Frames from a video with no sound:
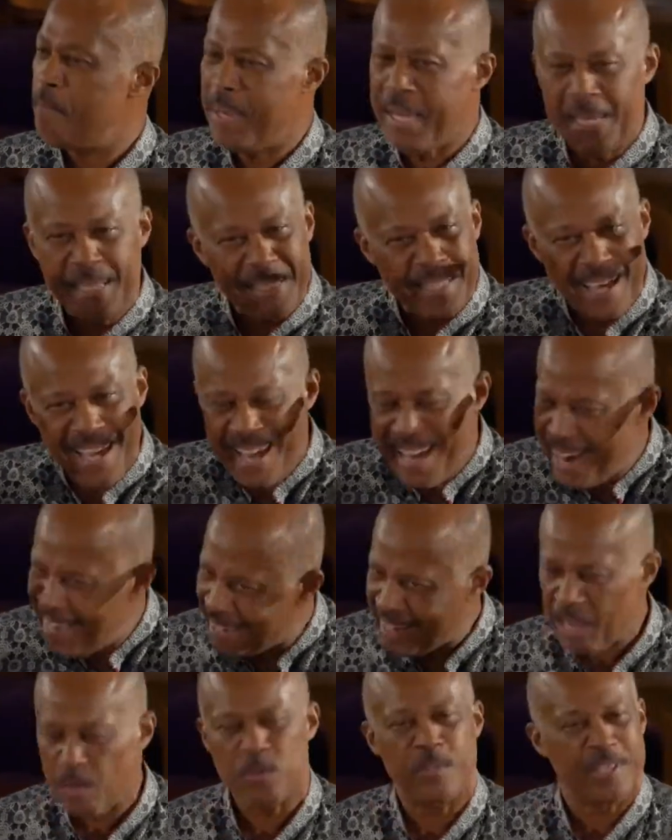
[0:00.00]
beat the
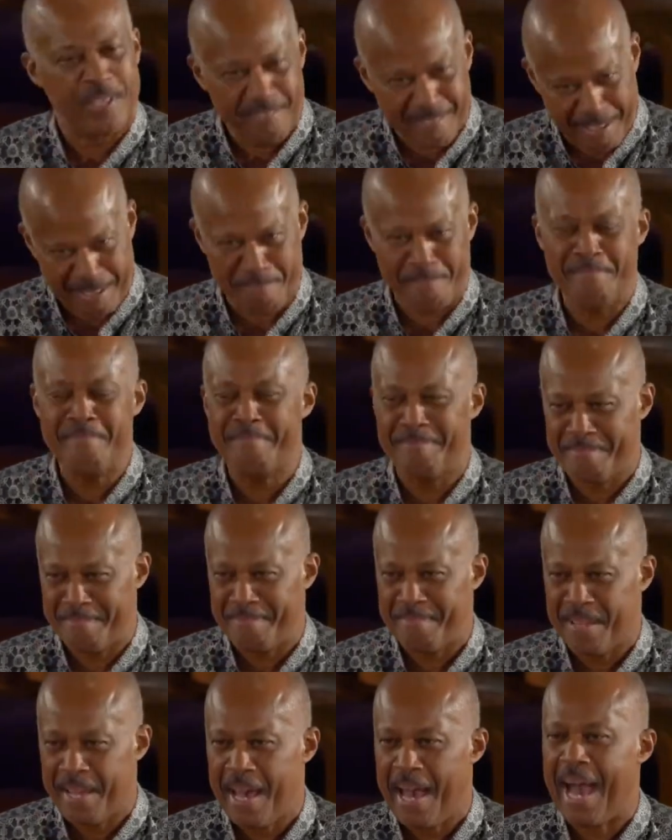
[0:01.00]
hell out of them,
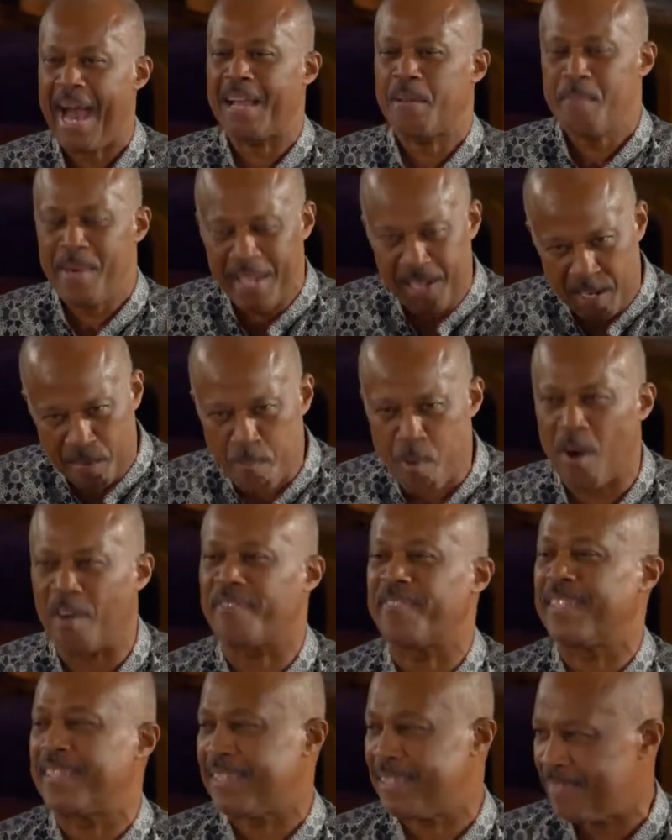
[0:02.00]
and make a
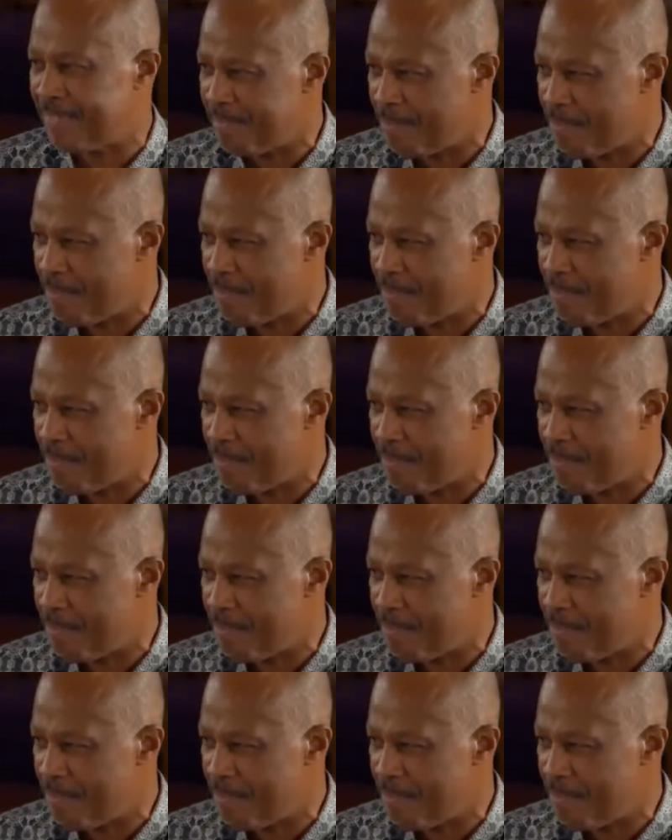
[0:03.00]
profit.